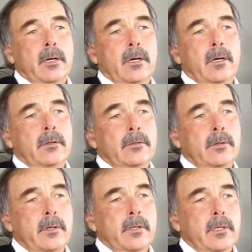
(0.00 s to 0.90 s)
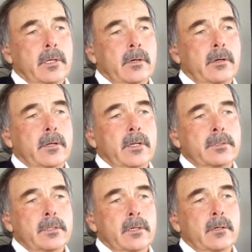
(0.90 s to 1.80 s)
uh, during the year,
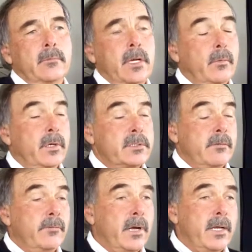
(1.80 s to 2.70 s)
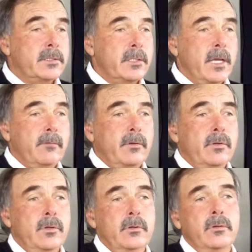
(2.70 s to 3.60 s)
it's uh, Monday, Wednesday, and Fridays in the
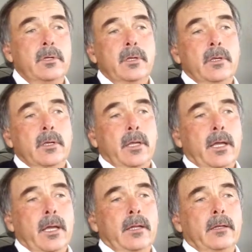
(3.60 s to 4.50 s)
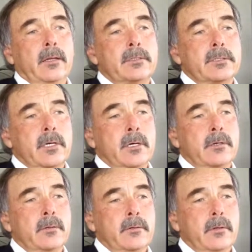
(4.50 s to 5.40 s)
afternoon, and it's
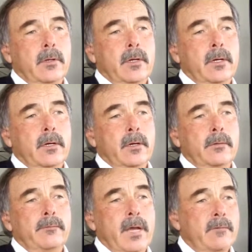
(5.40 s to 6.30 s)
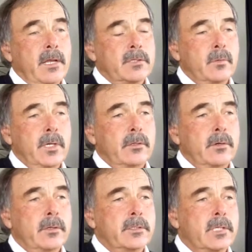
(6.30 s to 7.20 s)
uh, uh five days a week
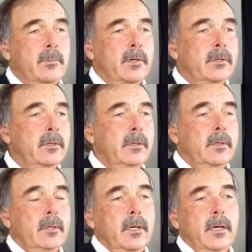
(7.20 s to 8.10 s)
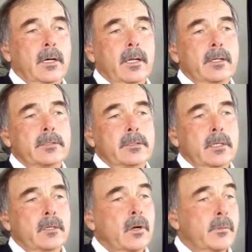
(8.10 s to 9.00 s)
during the summer. Uh, it's
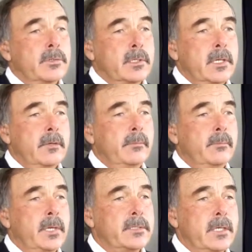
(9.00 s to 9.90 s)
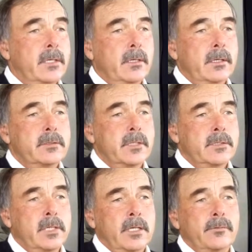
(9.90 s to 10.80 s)
enormously busy, it's
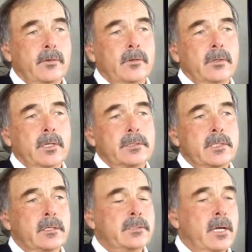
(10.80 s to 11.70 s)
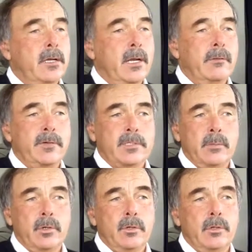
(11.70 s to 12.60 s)
successful, it sells out every
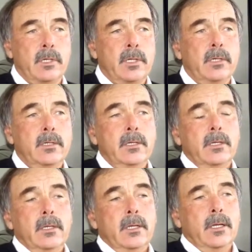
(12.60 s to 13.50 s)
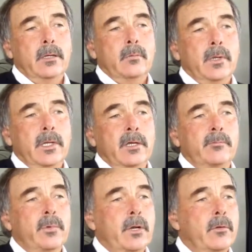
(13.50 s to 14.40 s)
summer early, and we
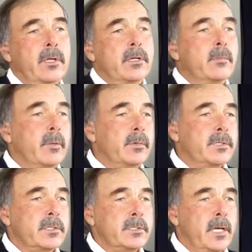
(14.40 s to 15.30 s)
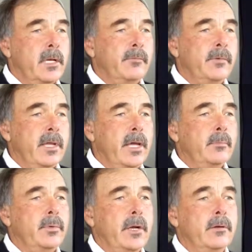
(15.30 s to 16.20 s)
give priority to members to sign up for that
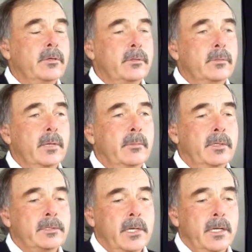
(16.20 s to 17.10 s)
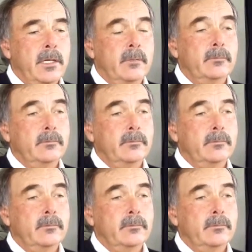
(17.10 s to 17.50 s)
prior to the public signing up.